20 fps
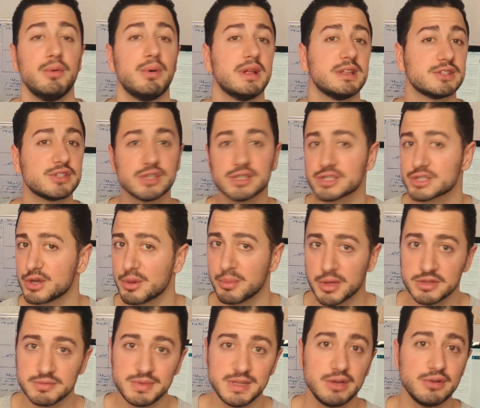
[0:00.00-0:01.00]
well, just
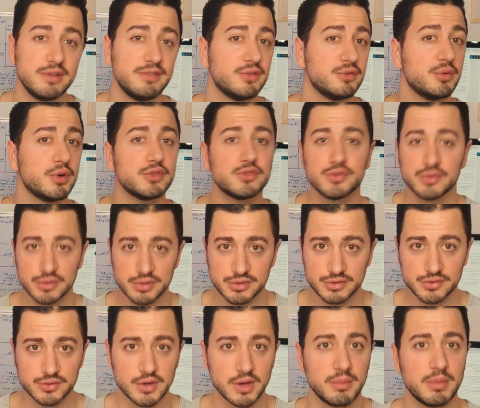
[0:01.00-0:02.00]
comment below if you want to,
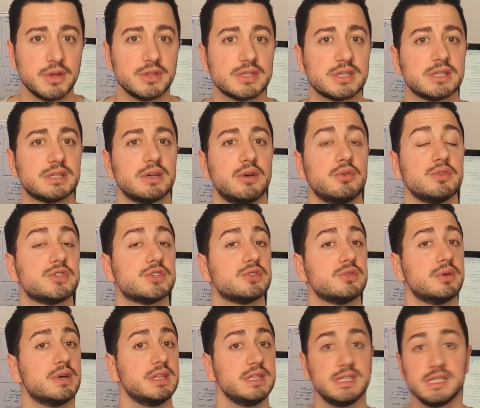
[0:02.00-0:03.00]
to comment
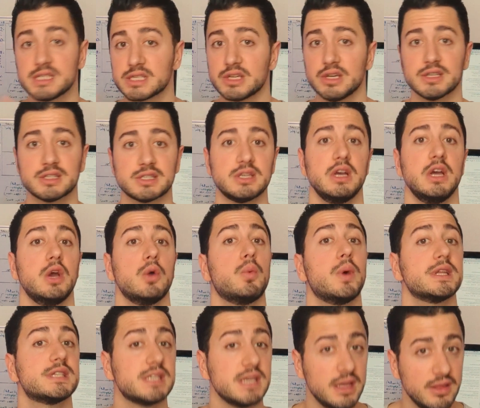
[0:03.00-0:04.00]
also and discuss
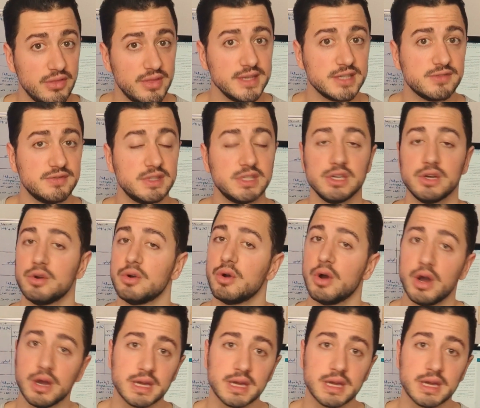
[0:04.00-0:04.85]
what's in this video.